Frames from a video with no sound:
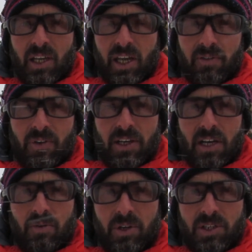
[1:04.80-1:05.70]
and
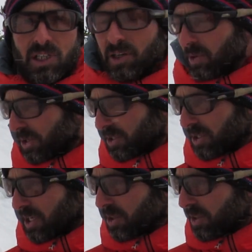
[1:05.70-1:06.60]
find out what you're dealing with
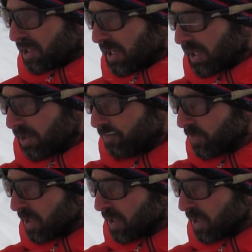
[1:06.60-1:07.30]
underneath. And